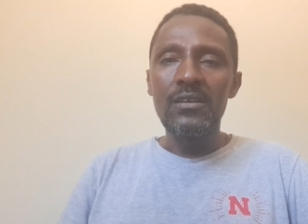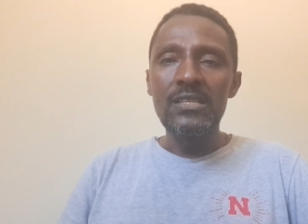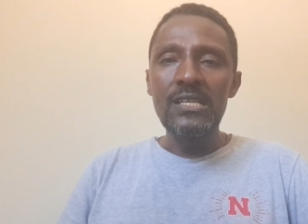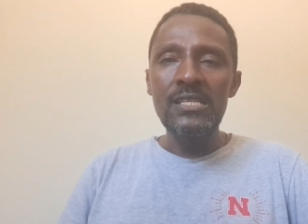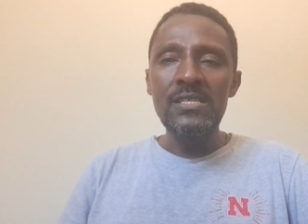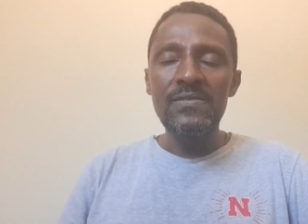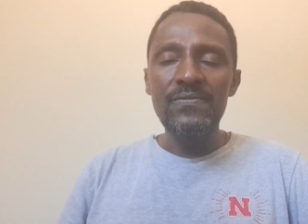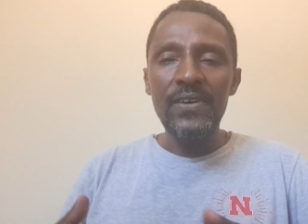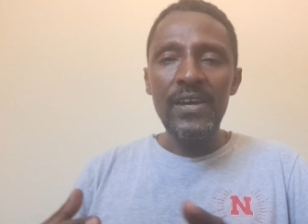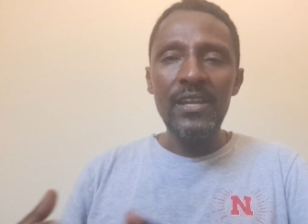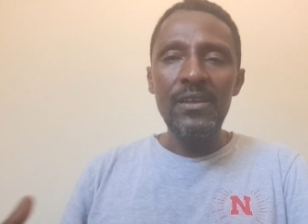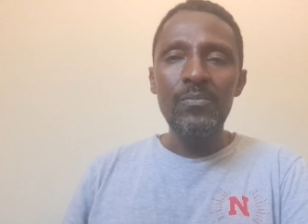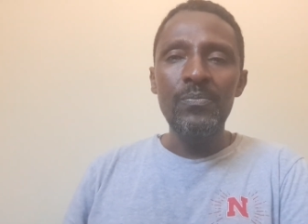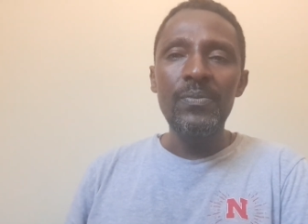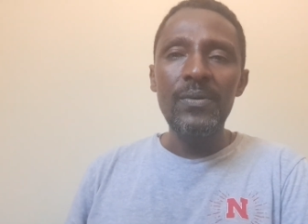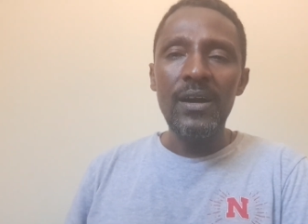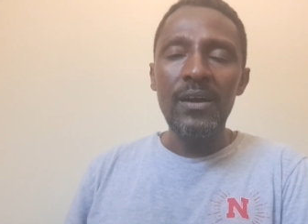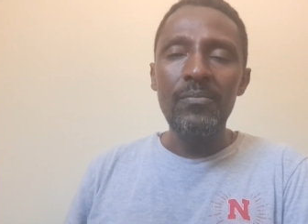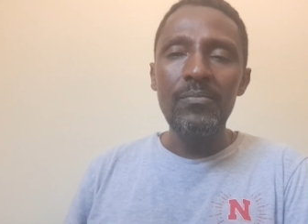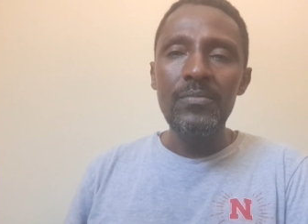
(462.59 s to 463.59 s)
This is very
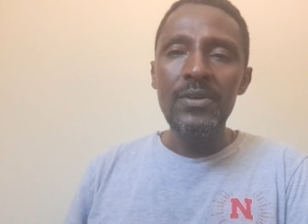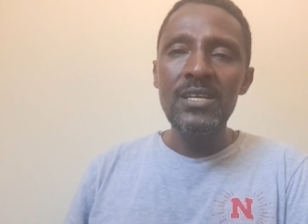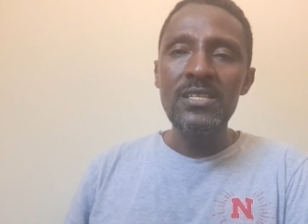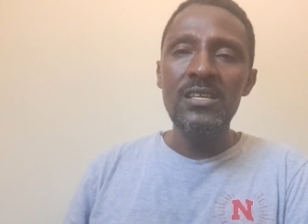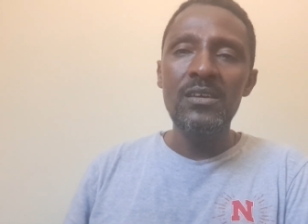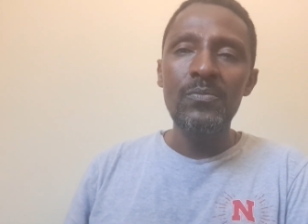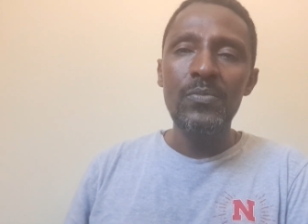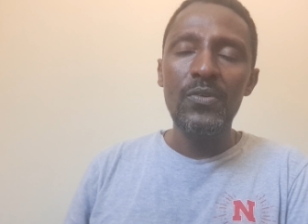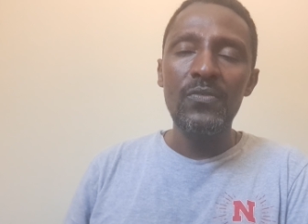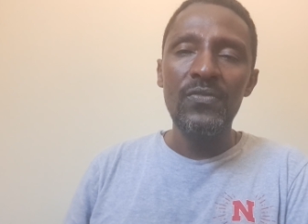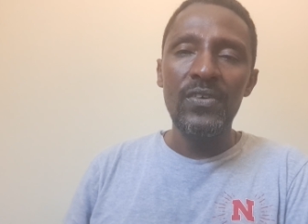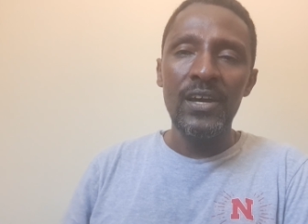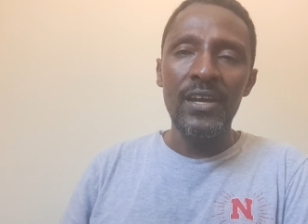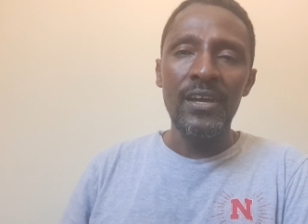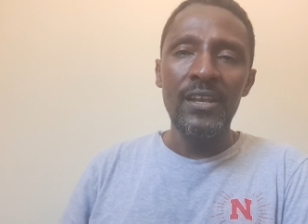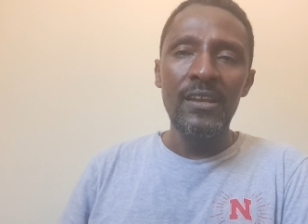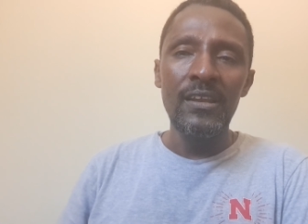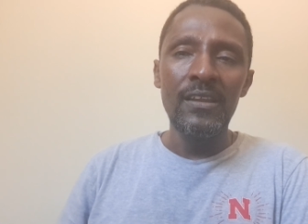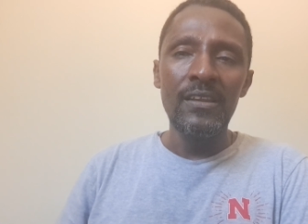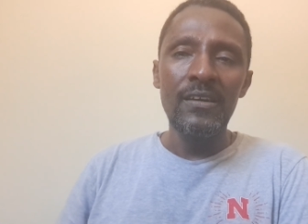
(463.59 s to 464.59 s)
amazing
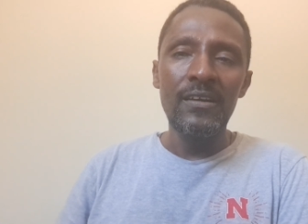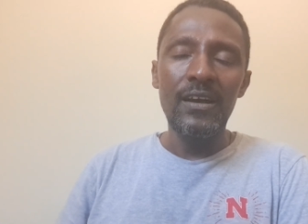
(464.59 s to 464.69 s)
profile.